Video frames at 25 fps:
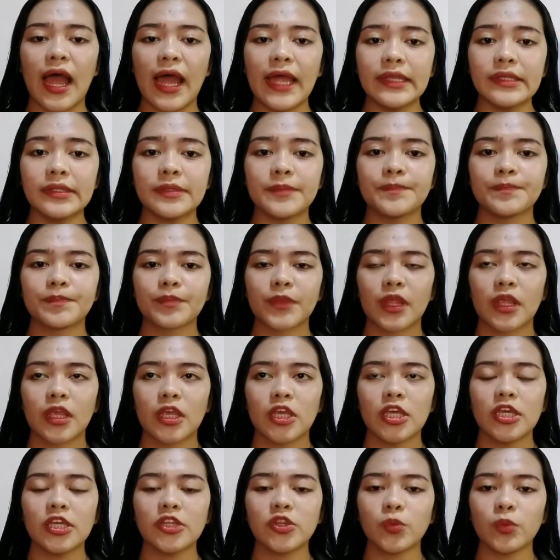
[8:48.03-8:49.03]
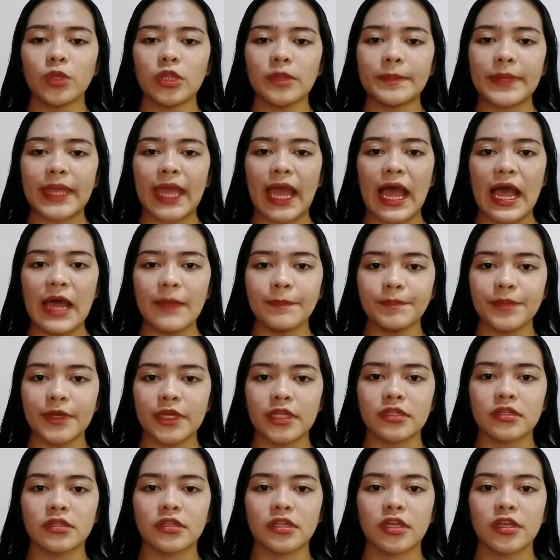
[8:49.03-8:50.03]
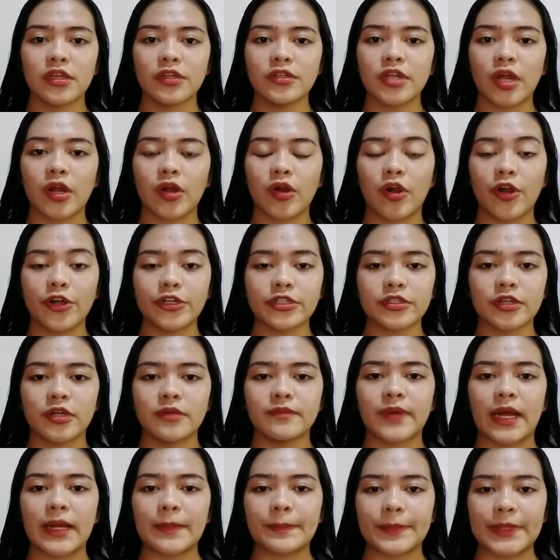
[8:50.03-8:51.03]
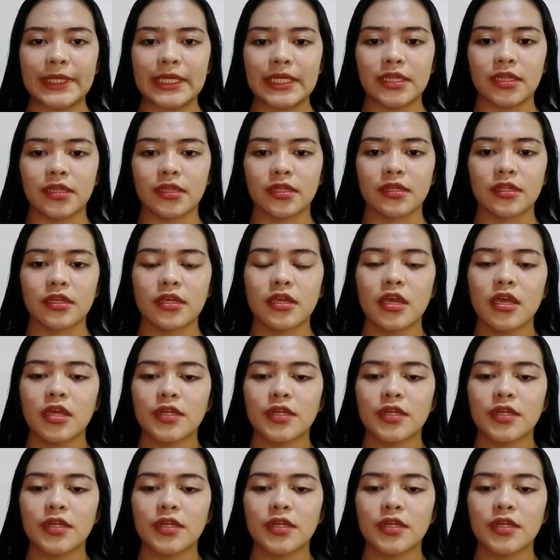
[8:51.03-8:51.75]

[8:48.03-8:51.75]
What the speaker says: and it will be happen in the Court of Appeal.